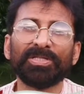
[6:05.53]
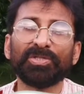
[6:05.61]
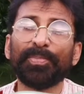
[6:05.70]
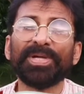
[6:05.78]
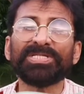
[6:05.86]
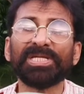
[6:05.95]

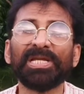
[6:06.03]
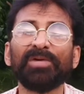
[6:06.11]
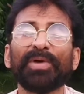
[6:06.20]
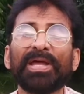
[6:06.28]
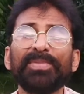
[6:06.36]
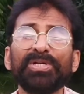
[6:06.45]
So basically
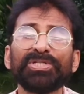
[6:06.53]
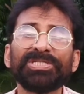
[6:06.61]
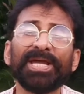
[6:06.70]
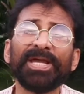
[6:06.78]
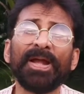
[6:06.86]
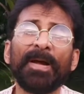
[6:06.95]
what I mean to
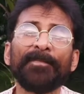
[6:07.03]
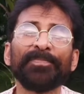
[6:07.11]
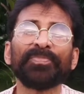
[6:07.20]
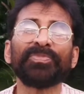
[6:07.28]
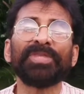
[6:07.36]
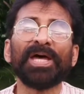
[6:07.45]
say,
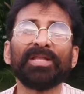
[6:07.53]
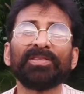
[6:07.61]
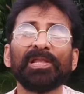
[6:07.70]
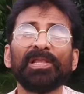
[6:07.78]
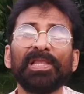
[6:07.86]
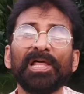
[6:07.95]
that
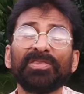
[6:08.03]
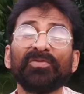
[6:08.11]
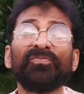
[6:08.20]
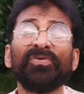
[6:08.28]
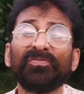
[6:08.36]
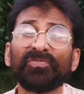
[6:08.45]
the
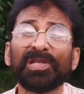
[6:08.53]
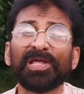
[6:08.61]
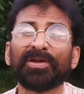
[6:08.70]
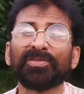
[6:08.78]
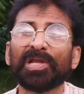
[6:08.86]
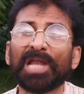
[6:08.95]
5th
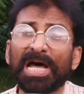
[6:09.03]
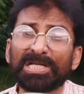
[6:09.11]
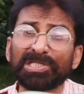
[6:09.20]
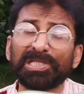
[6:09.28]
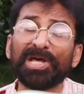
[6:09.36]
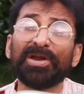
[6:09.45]
letter, the
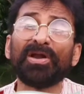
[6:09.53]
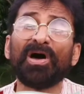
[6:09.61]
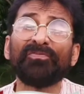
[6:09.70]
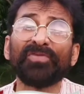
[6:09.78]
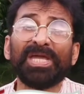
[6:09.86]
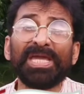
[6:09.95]
last letter
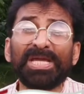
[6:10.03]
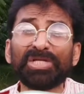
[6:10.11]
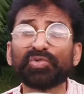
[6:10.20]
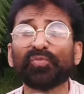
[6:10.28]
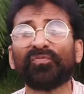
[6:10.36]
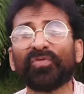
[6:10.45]
of
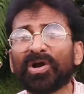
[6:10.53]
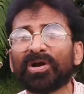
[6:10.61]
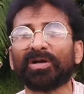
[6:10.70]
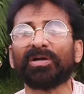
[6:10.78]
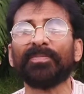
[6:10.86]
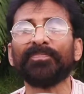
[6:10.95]
each
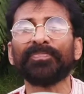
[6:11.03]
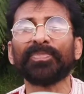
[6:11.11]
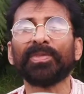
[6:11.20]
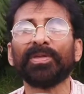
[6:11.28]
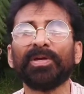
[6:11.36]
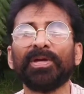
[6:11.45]
word
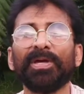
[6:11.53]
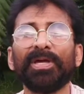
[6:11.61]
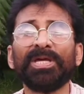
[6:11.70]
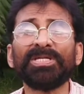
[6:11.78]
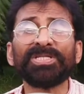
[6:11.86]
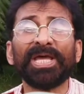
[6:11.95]

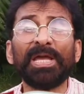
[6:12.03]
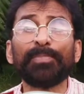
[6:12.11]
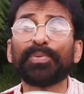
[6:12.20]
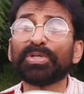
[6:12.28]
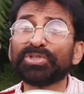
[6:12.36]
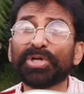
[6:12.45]
is a
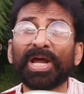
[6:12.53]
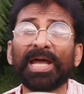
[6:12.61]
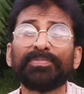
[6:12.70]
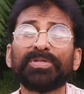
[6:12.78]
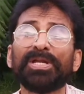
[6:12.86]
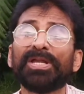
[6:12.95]

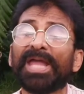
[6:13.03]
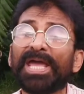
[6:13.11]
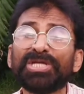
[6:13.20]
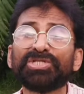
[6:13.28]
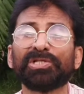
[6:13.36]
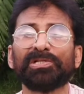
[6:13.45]
prescribed
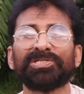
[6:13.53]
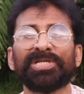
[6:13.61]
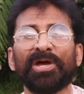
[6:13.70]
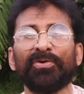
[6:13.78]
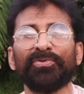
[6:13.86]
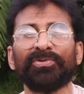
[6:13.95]
nasal
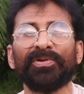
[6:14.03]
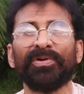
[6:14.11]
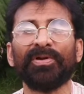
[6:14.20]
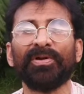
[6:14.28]
sound.